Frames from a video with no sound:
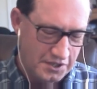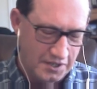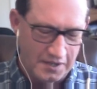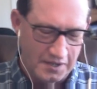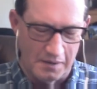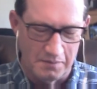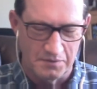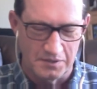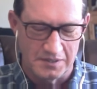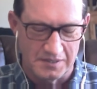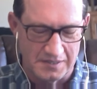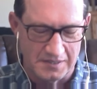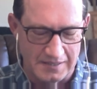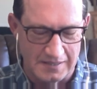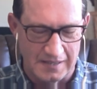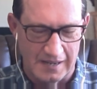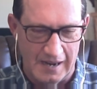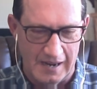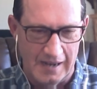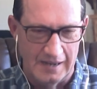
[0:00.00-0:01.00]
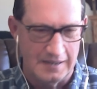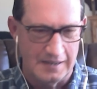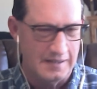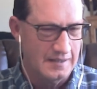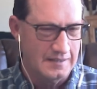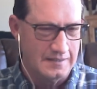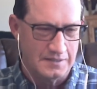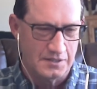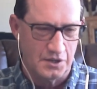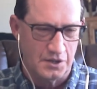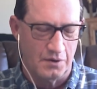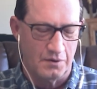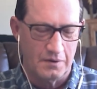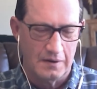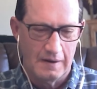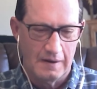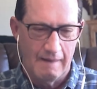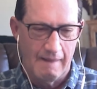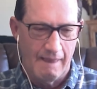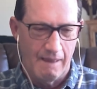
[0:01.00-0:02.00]
She comes and says hi. And
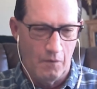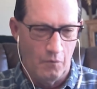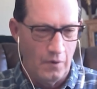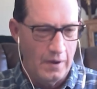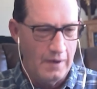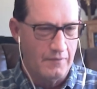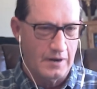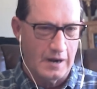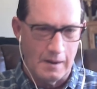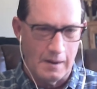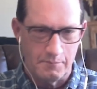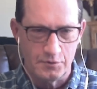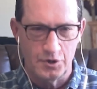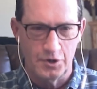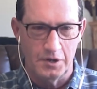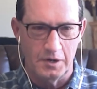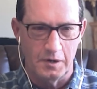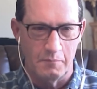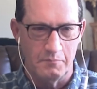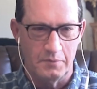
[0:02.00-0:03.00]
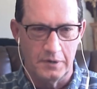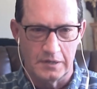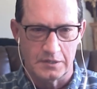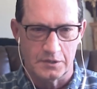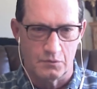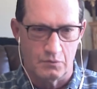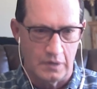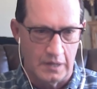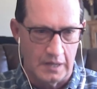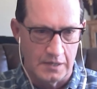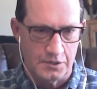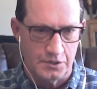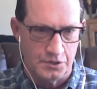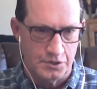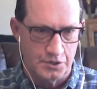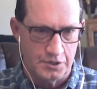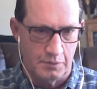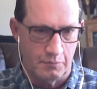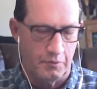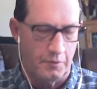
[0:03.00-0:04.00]
so we have an opportunity to build a
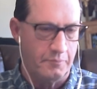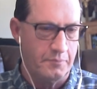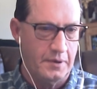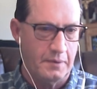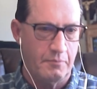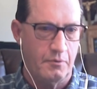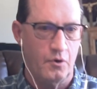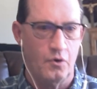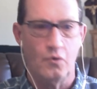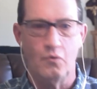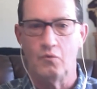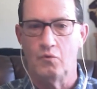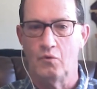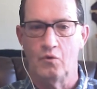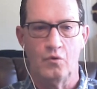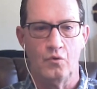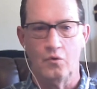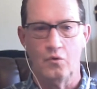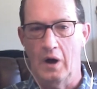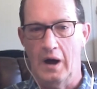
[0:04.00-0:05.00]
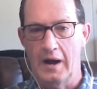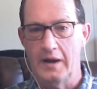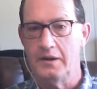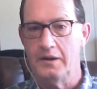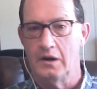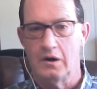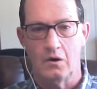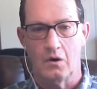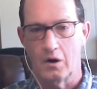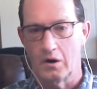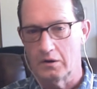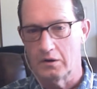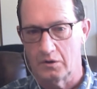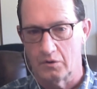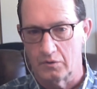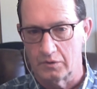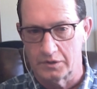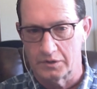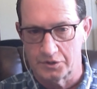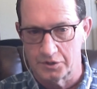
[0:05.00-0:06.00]
relationship with people who, who I know
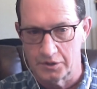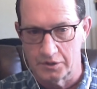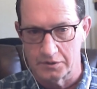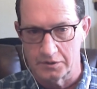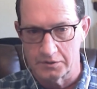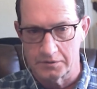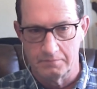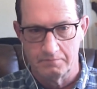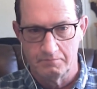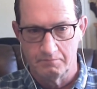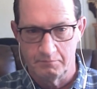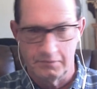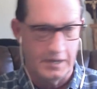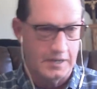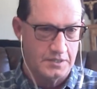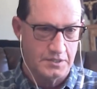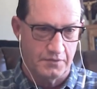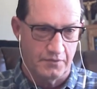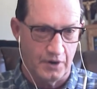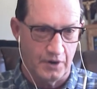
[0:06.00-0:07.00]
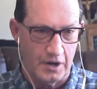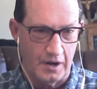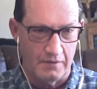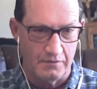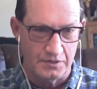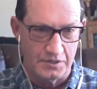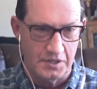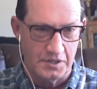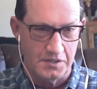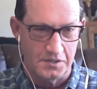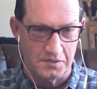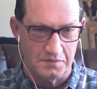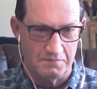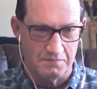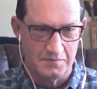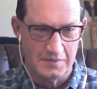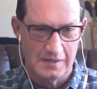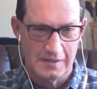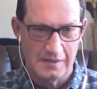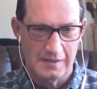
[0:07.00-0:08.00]
aren't going to church because of our
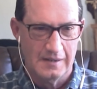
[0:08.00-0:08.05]
conversation.